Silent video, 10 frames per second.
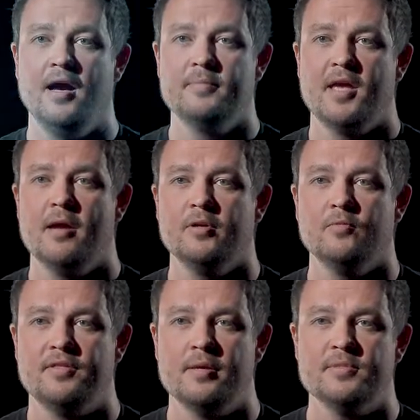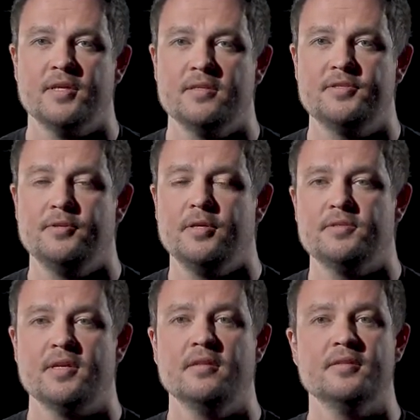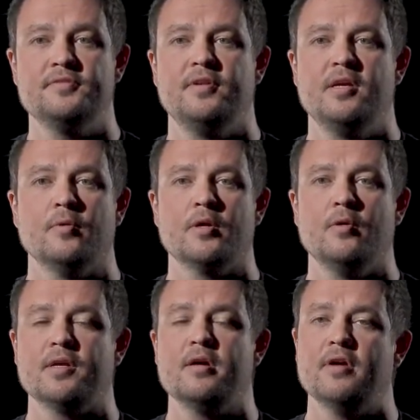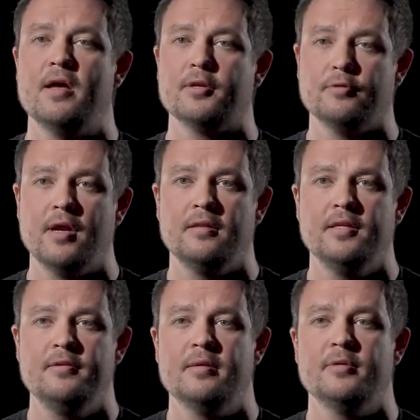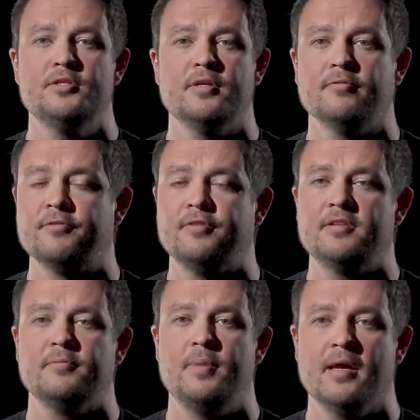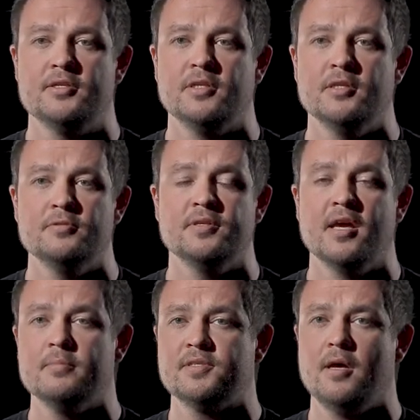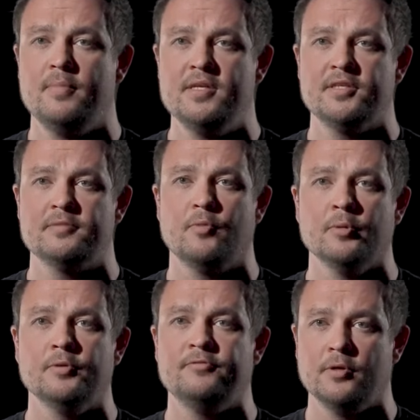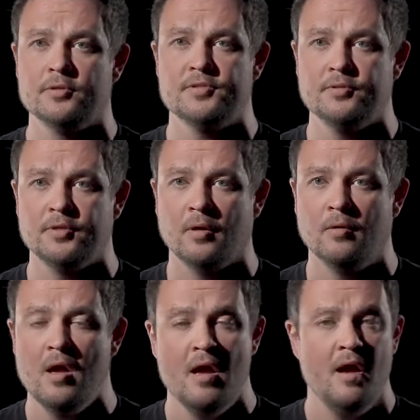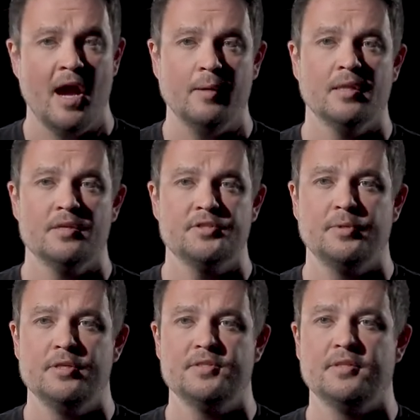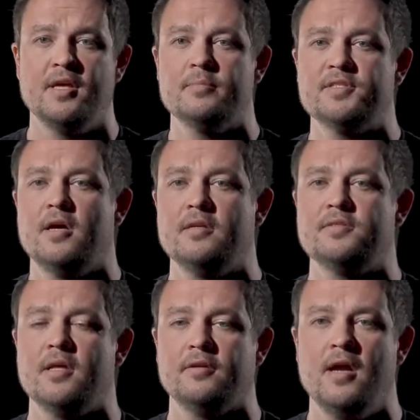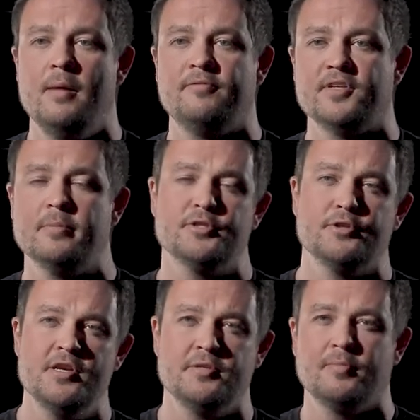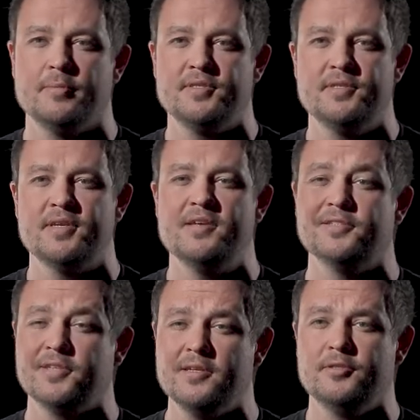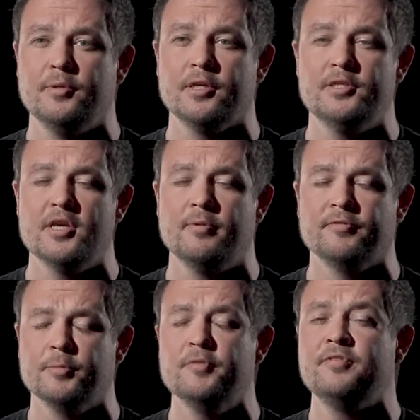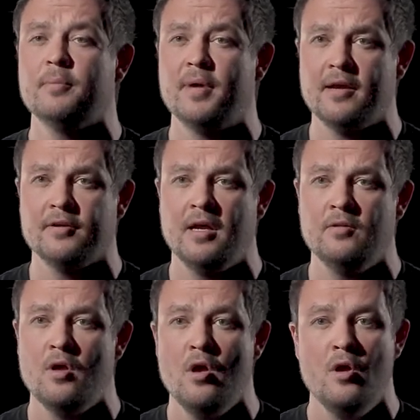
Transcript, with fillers: I'm Cameron with Amazon Studios, and in this video we're going to cover how to correctly image reflective packaging using the Amazon Basics Portable Photo Studio. I will also be using the Amazon Seller app for demonstration purposes as it does do a good job of removing the background,